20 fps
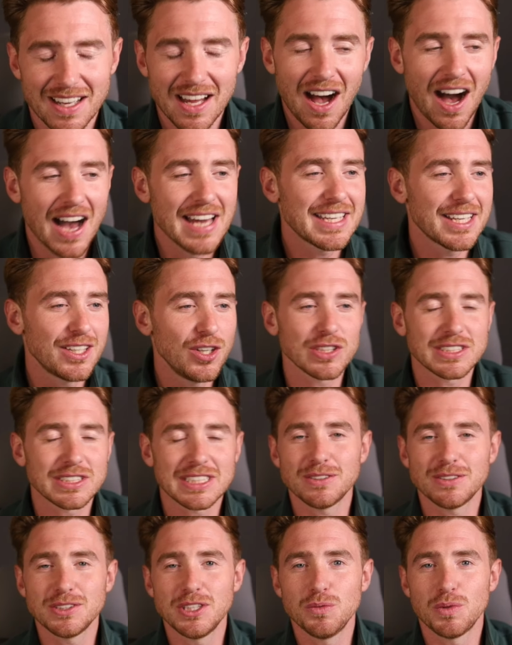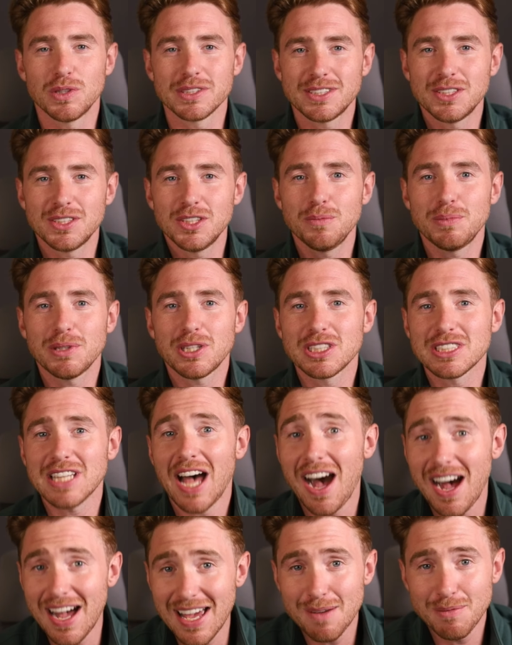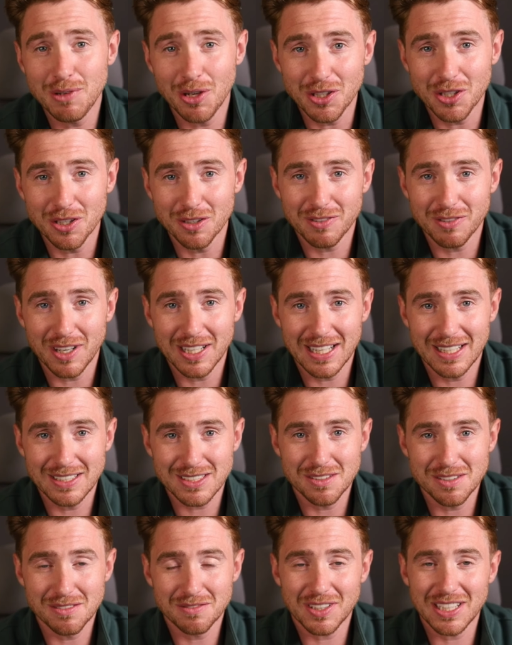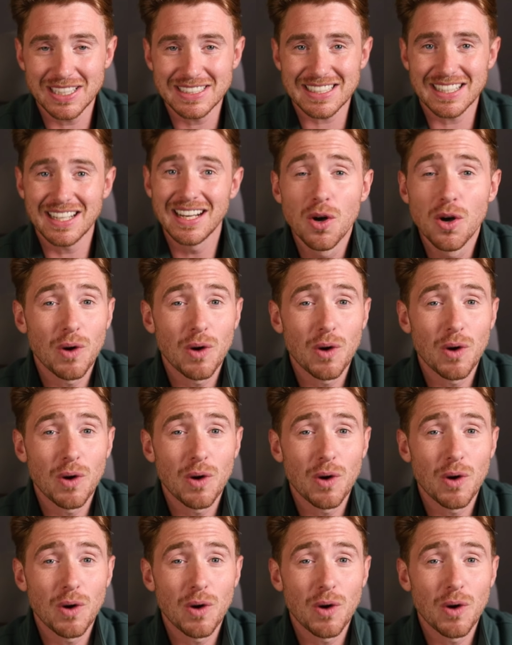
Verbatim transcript: I cannot tell you what to do because I am not your financial advisor.